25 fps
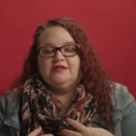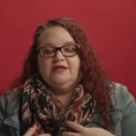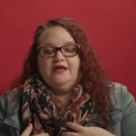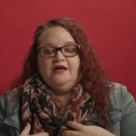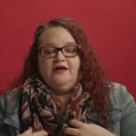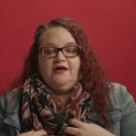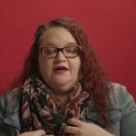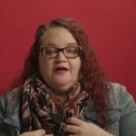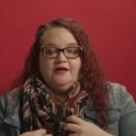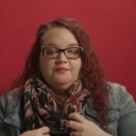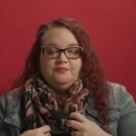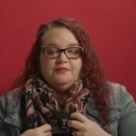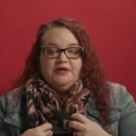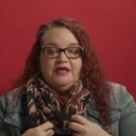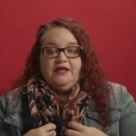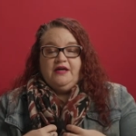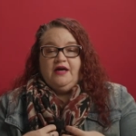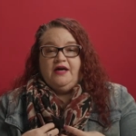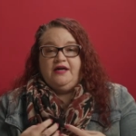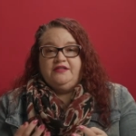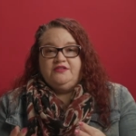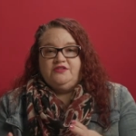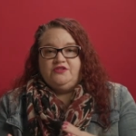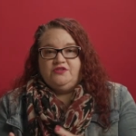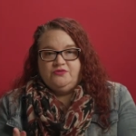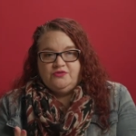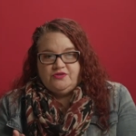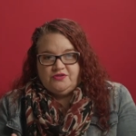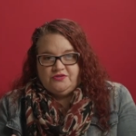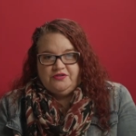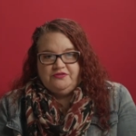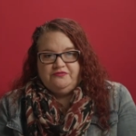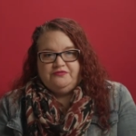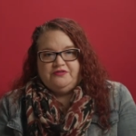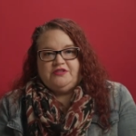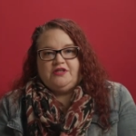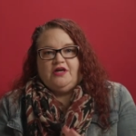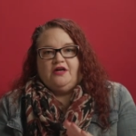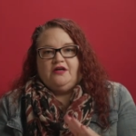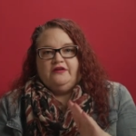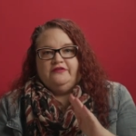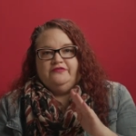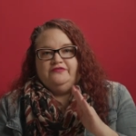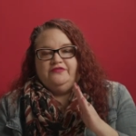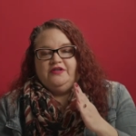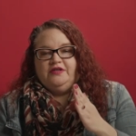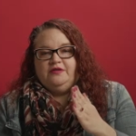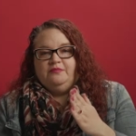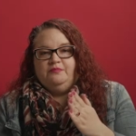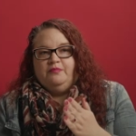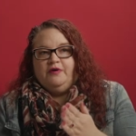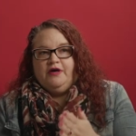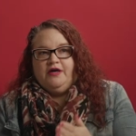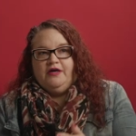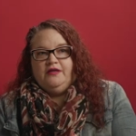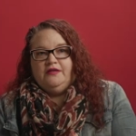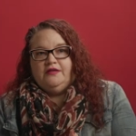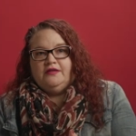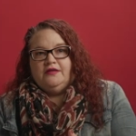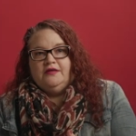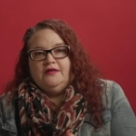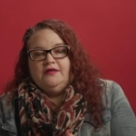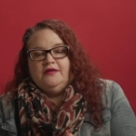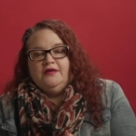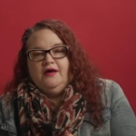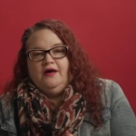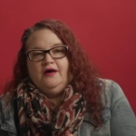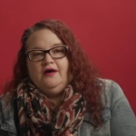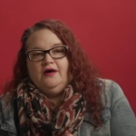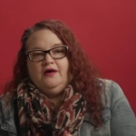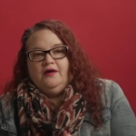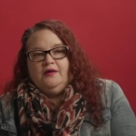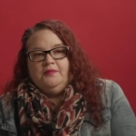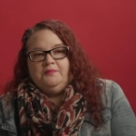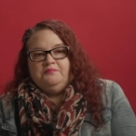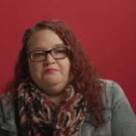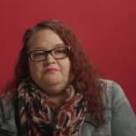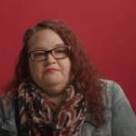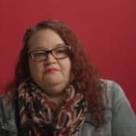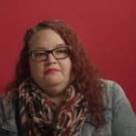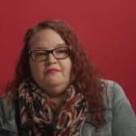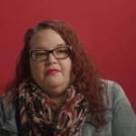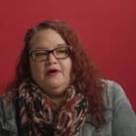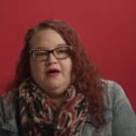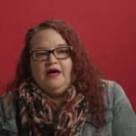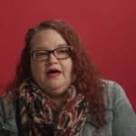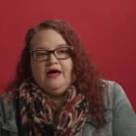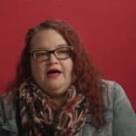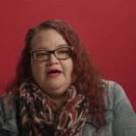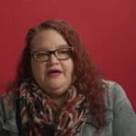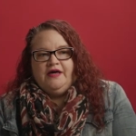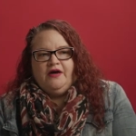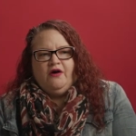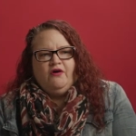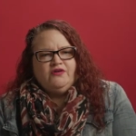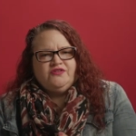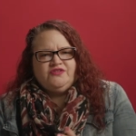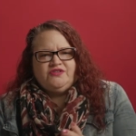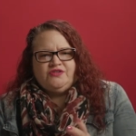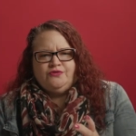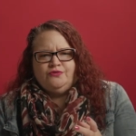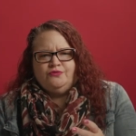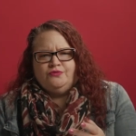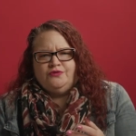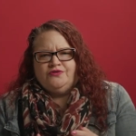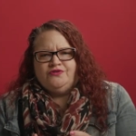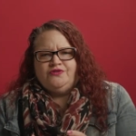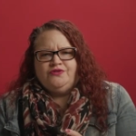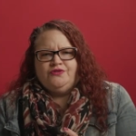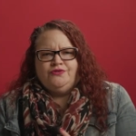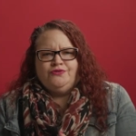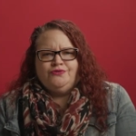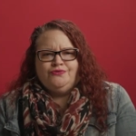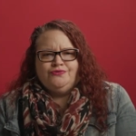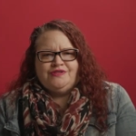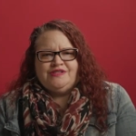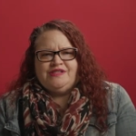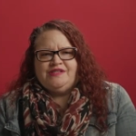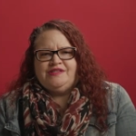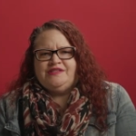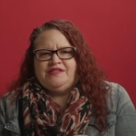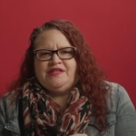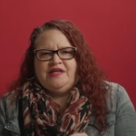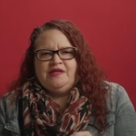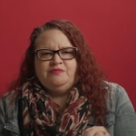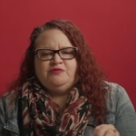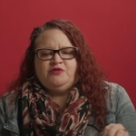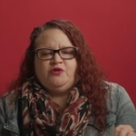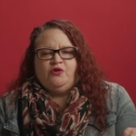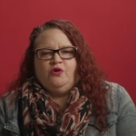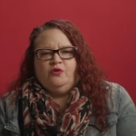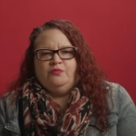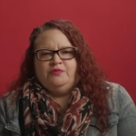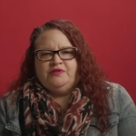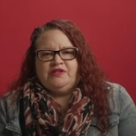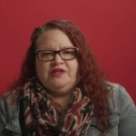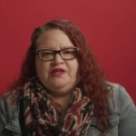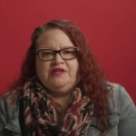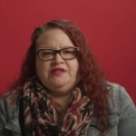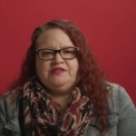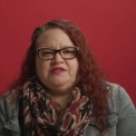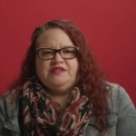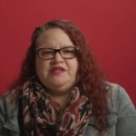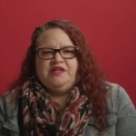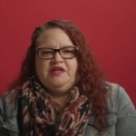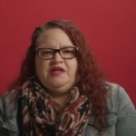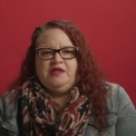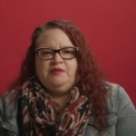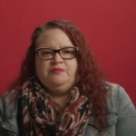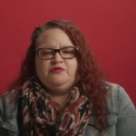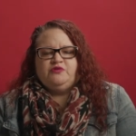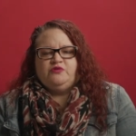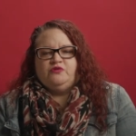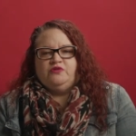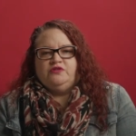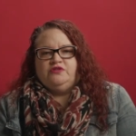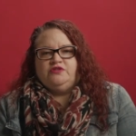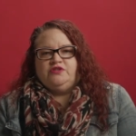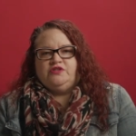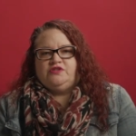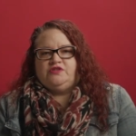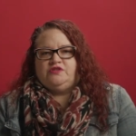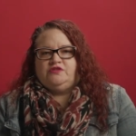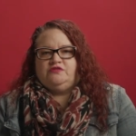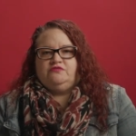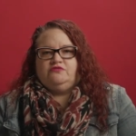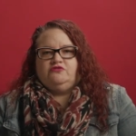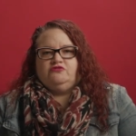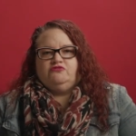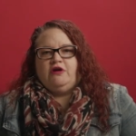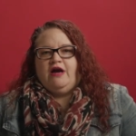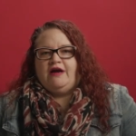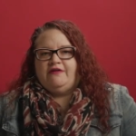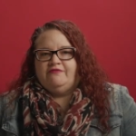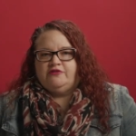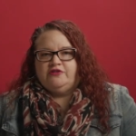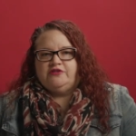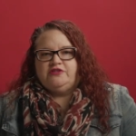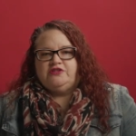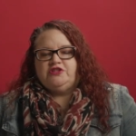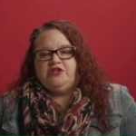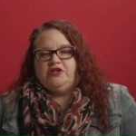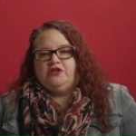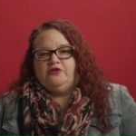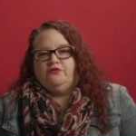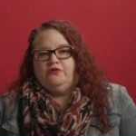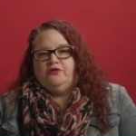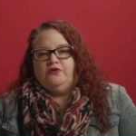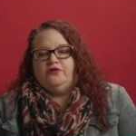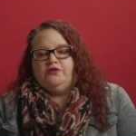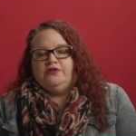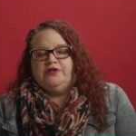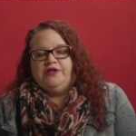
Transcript: And I do street photography, but I also will do cityscapes or urban landscapes or just travel in general.